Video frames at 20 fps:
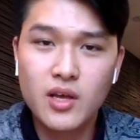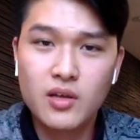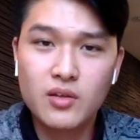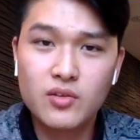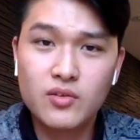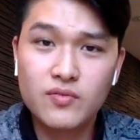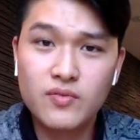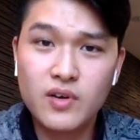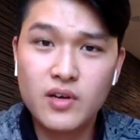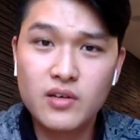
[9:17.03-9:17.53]

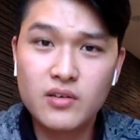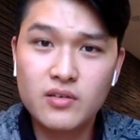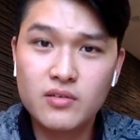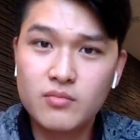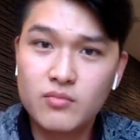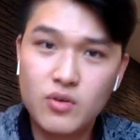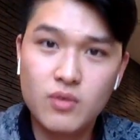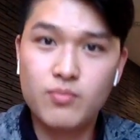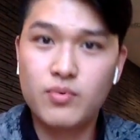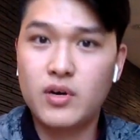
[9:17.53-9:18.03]
to find
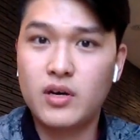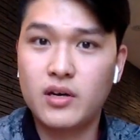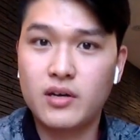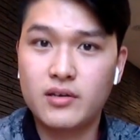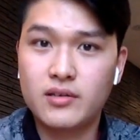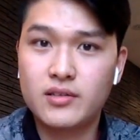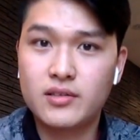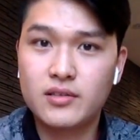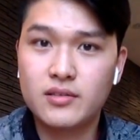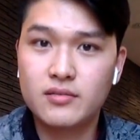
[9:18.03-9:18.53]
more
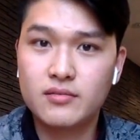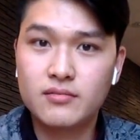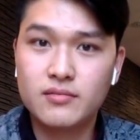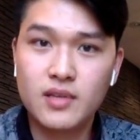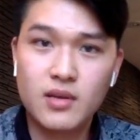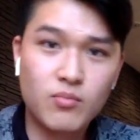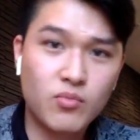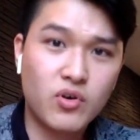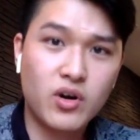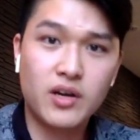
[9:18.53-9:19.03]
products
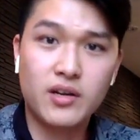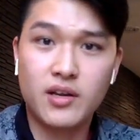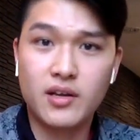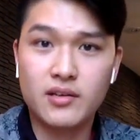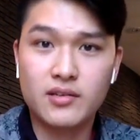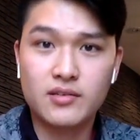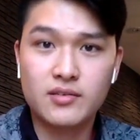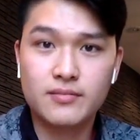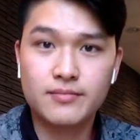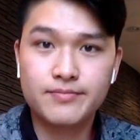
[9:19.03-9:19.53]
and more
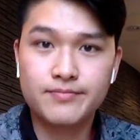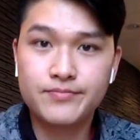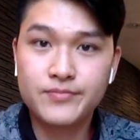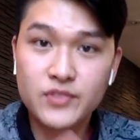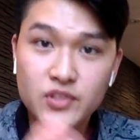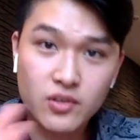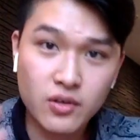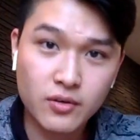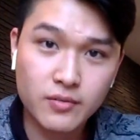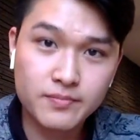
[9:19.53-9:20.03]
ideas.
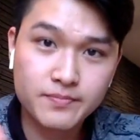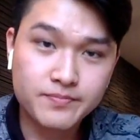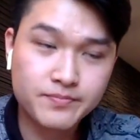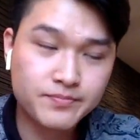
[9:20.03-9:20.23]
So